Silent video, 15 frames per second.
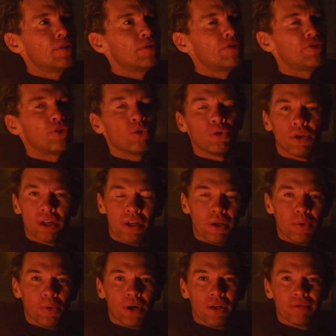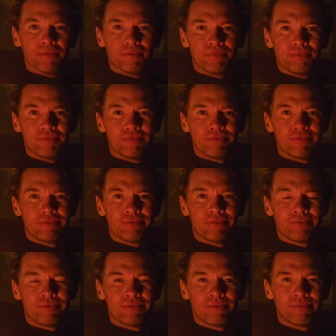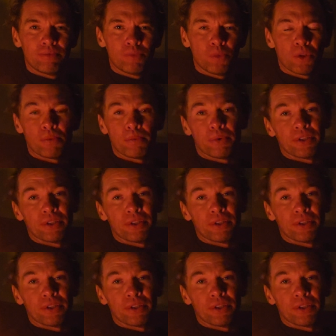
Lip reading: fool anyone with